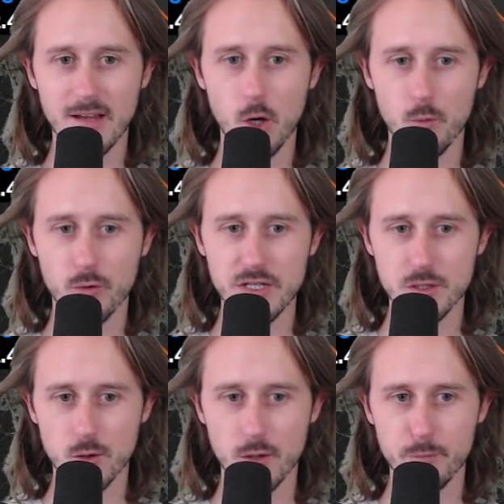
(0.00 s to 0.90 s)
I open raise
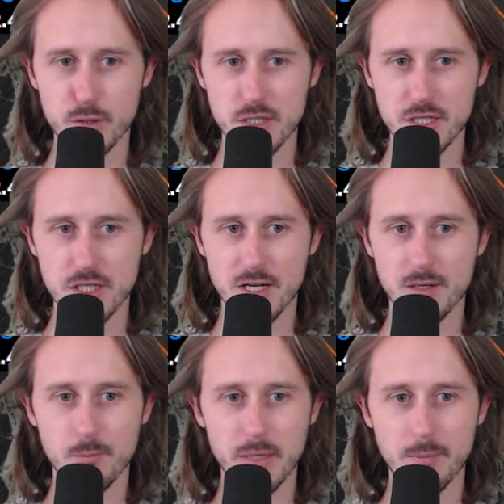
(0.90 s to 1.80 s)
early position
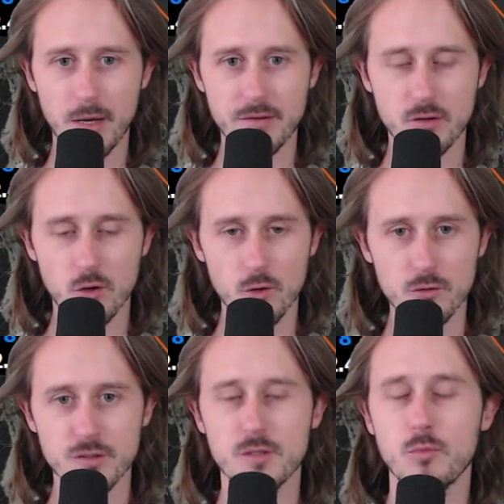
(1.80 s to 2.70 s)
and the big blind
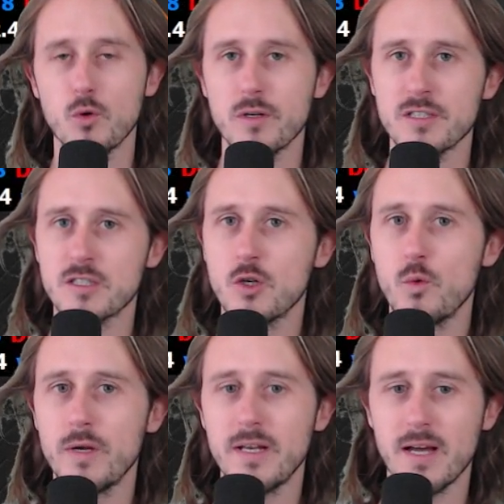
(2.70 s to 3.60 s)
calls. The board is
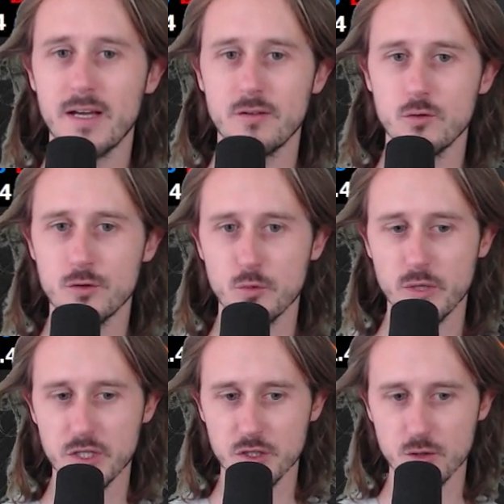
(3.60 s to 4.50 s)
queen 9 deuce
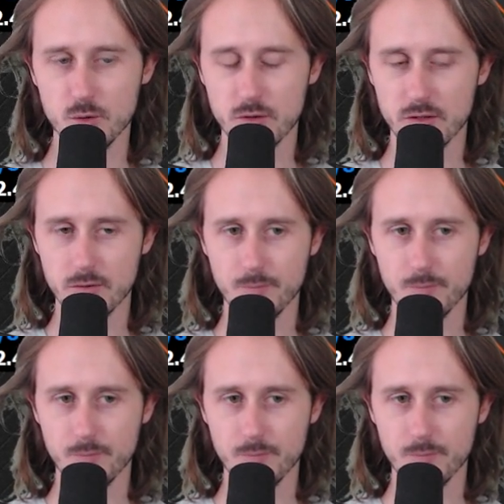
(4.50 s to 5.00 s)
with a suit.